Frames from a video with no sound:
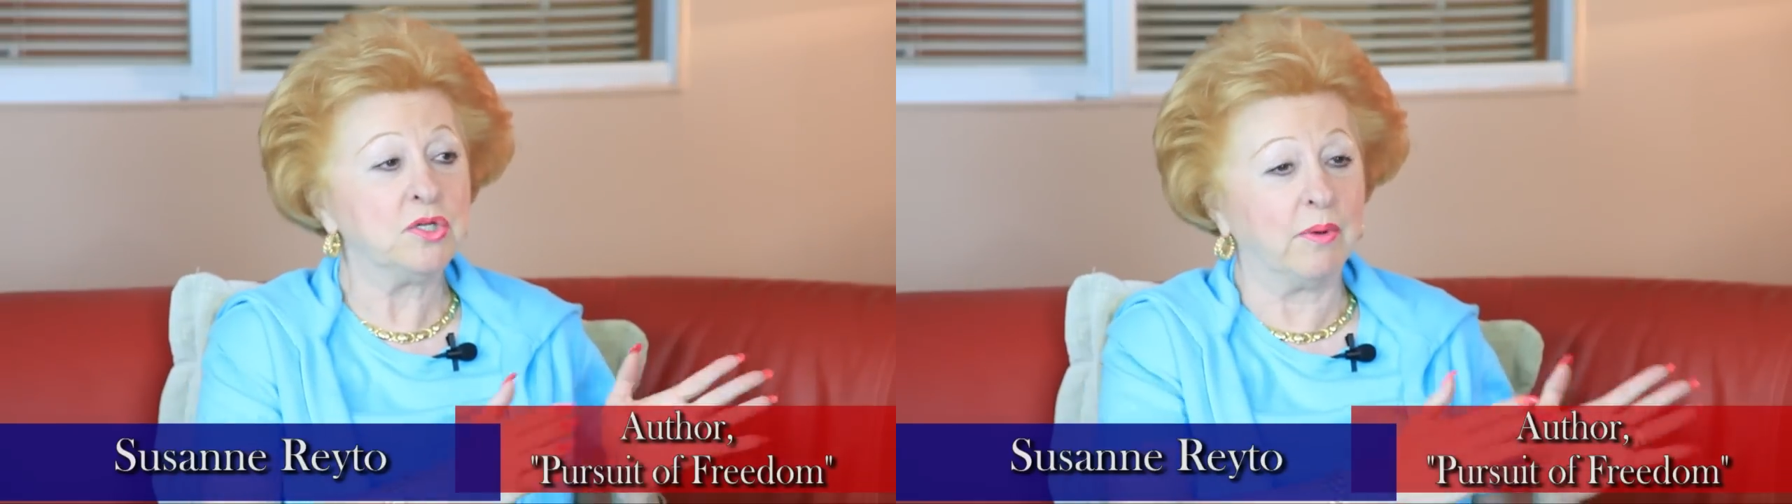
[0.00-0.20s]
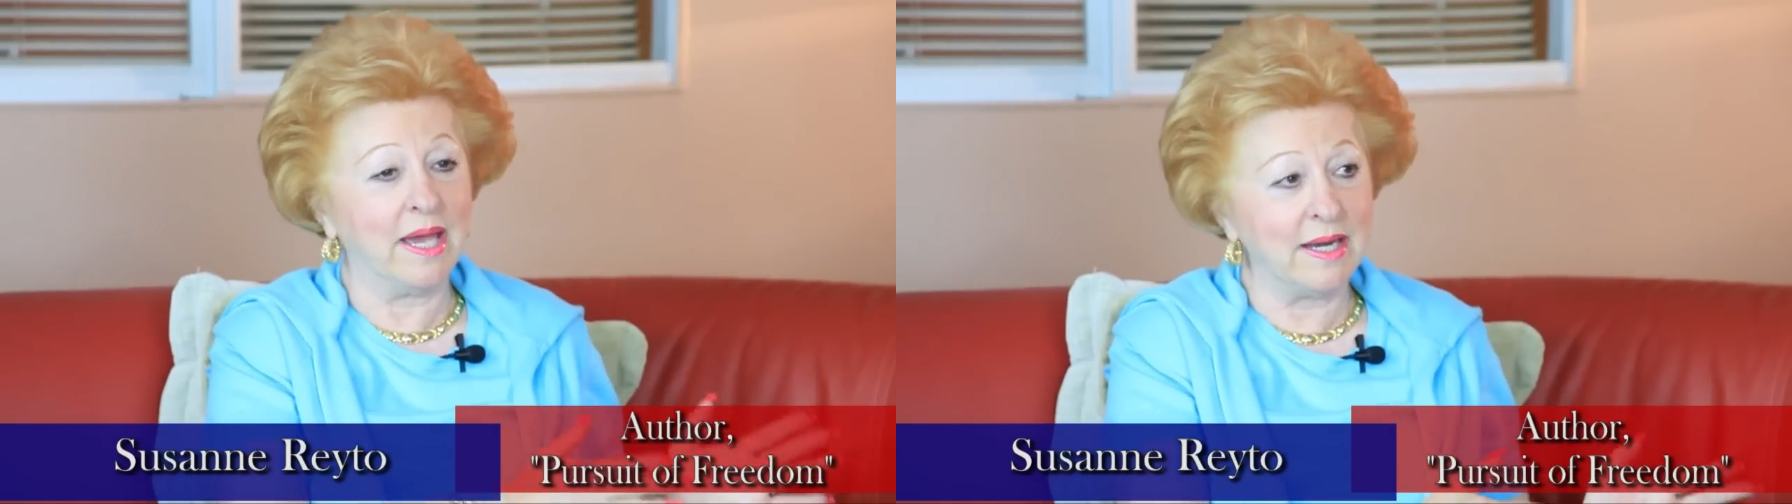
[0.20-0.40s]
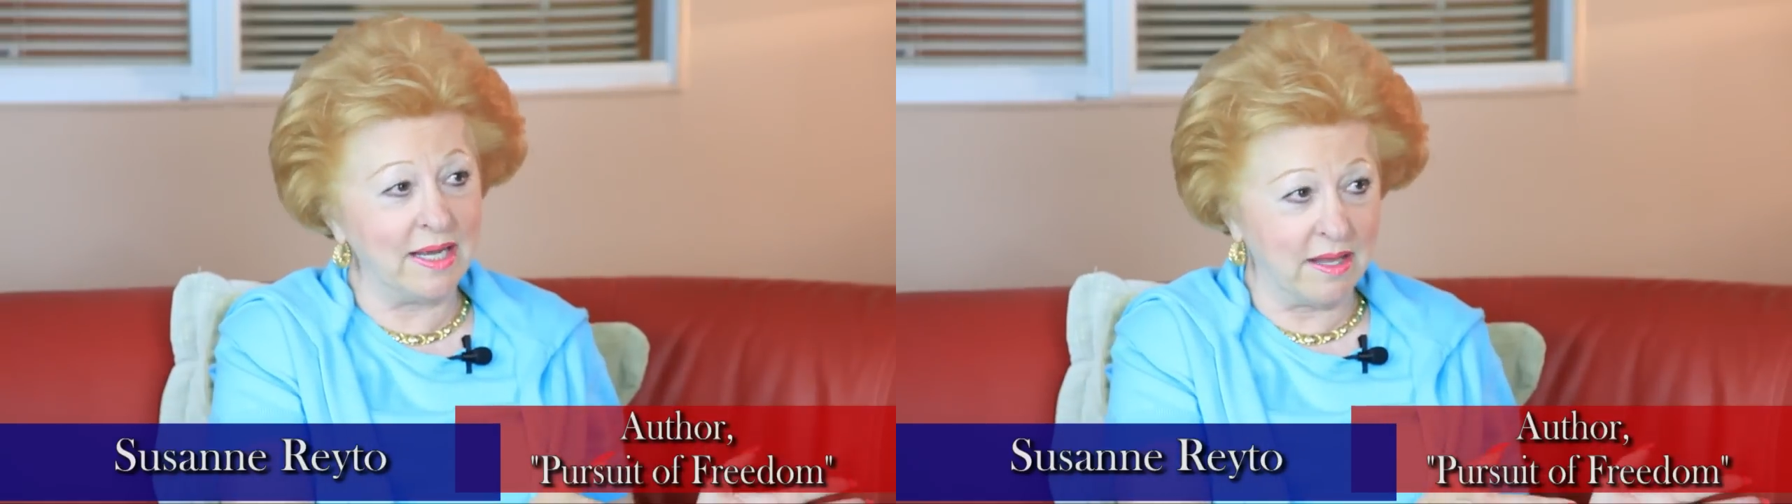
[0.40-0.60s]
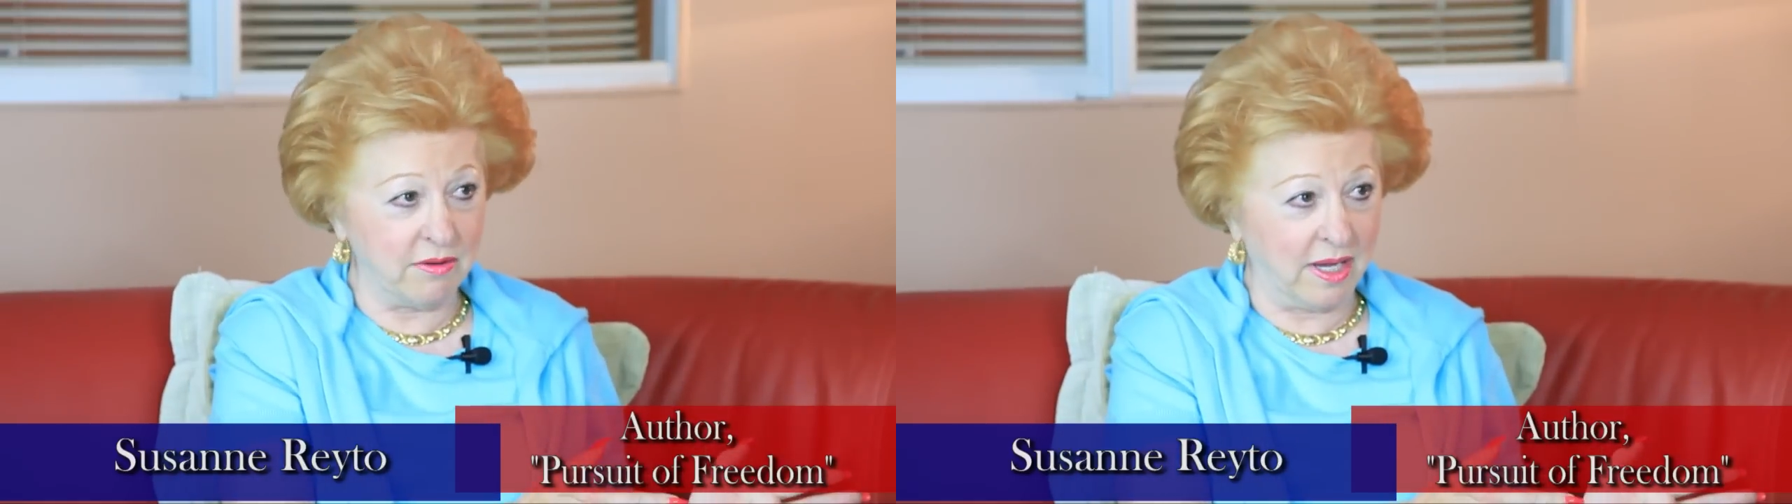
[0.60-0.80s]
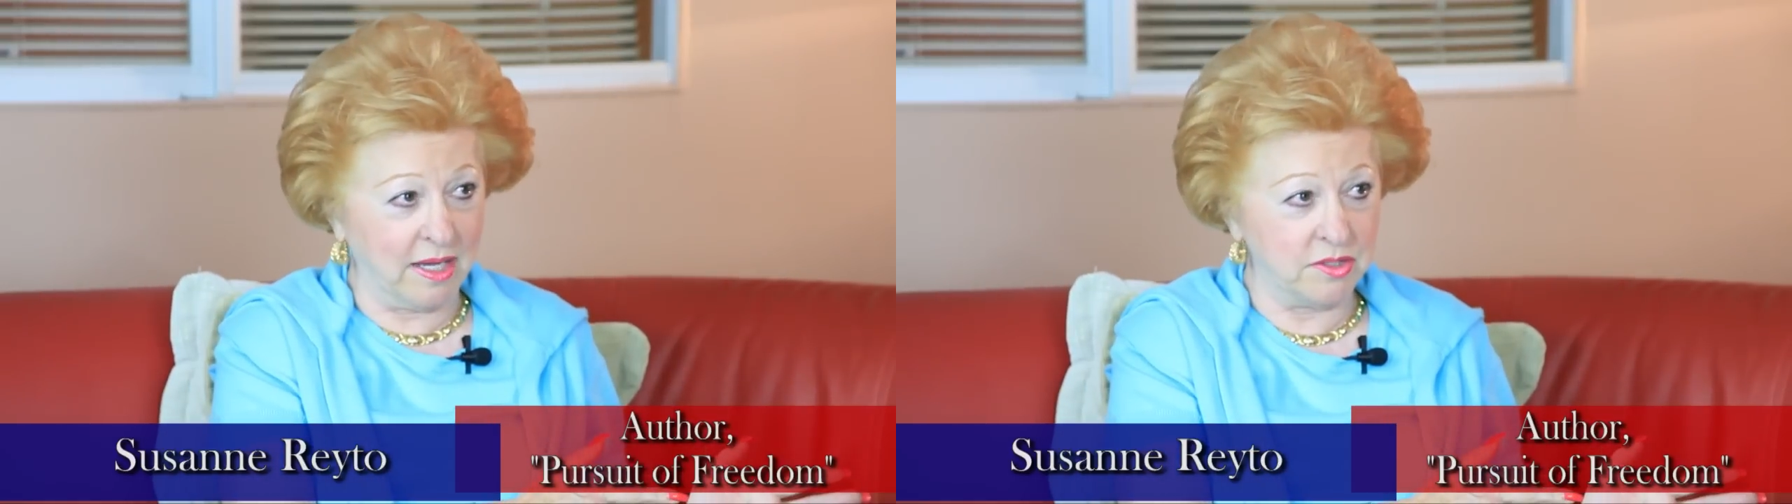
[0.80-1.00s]
to any
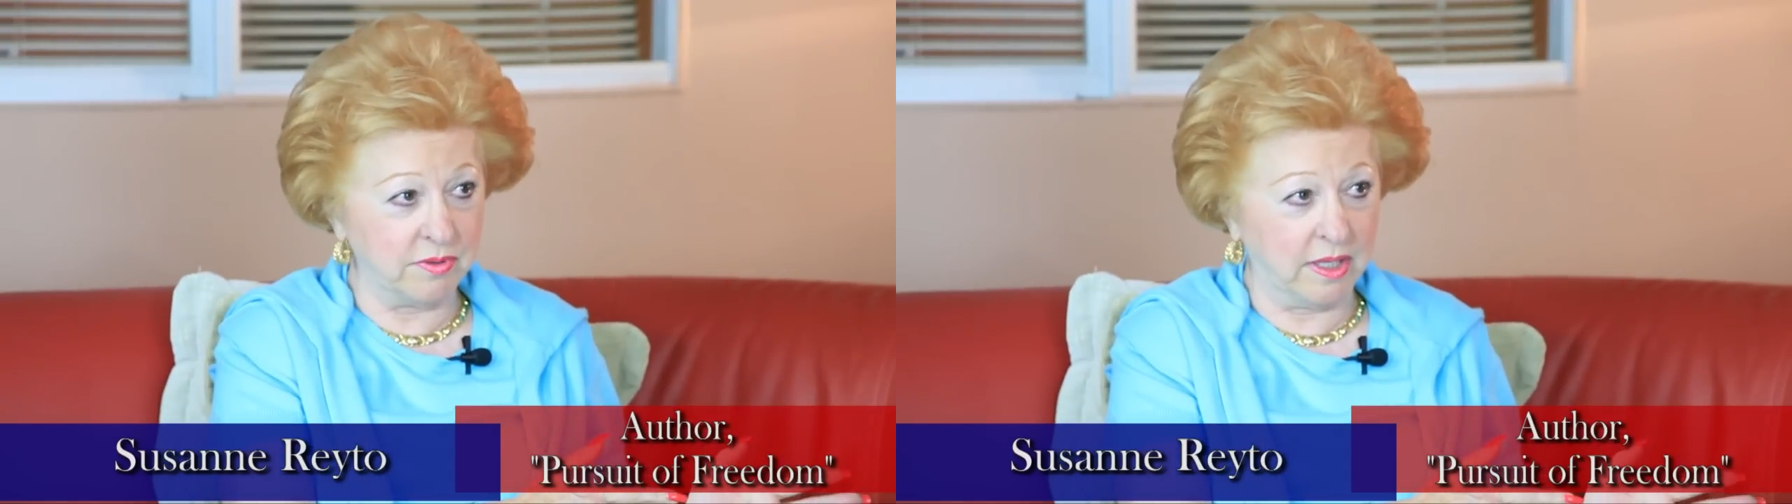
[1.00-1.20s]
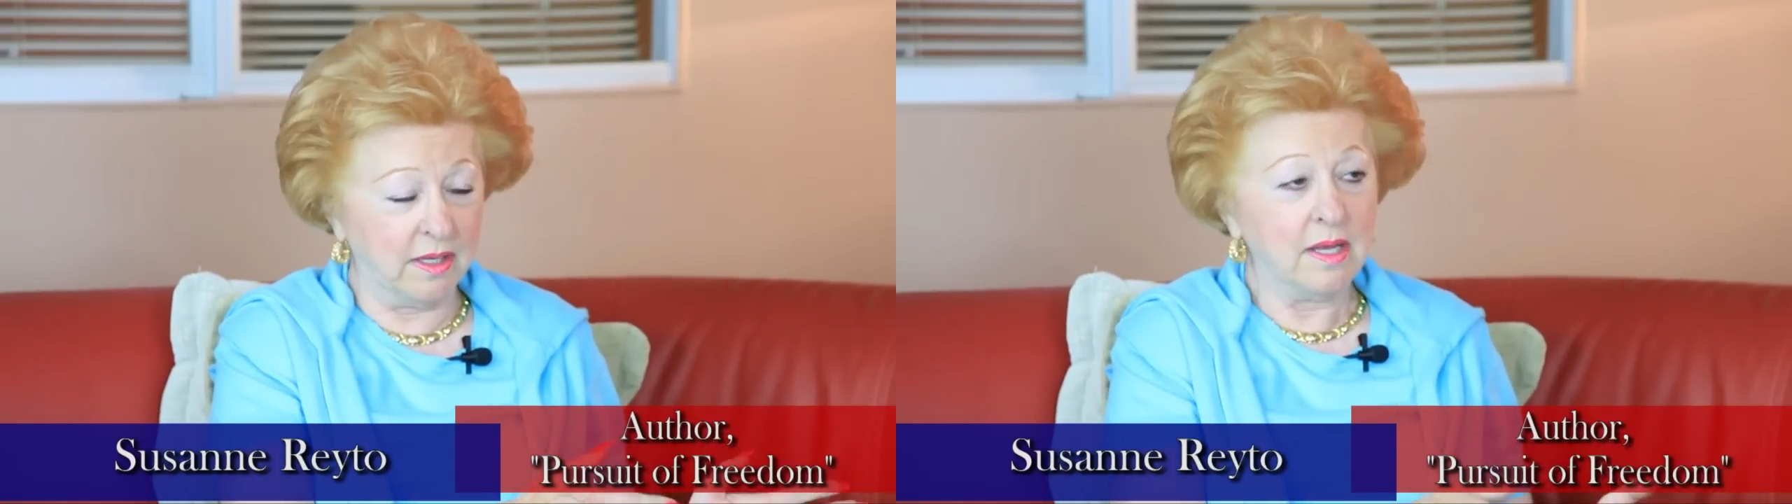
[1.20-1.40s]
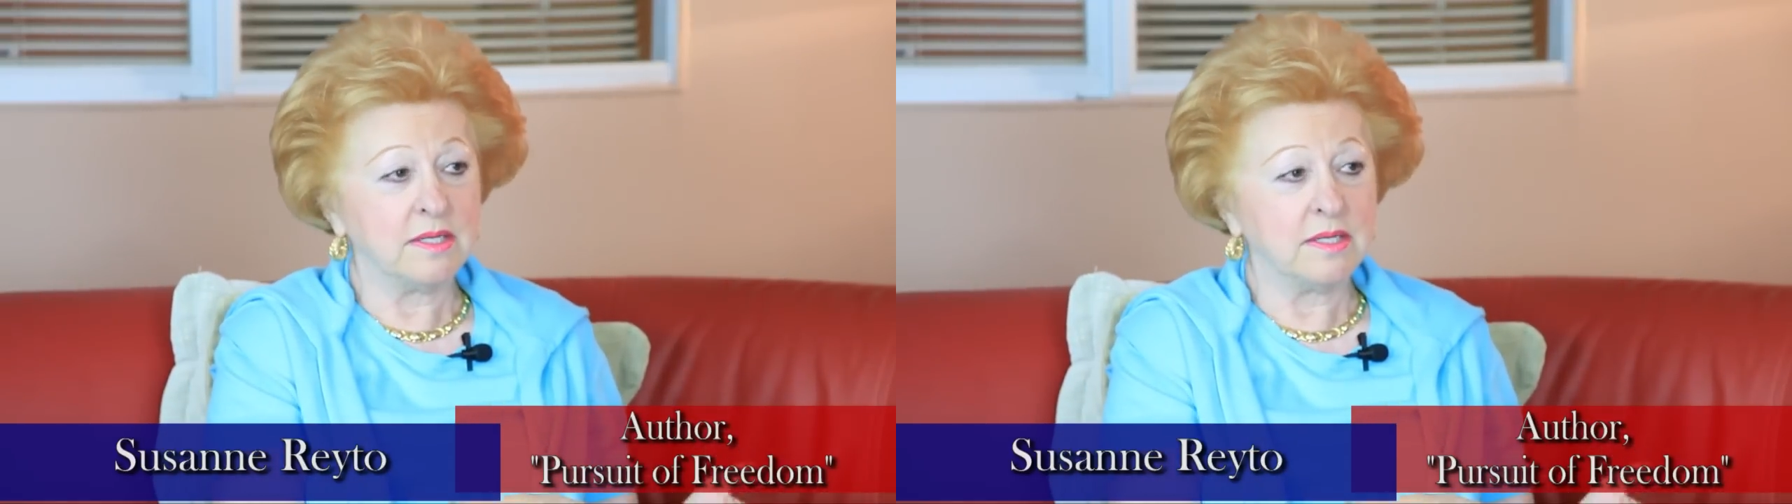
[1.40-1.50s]
other country.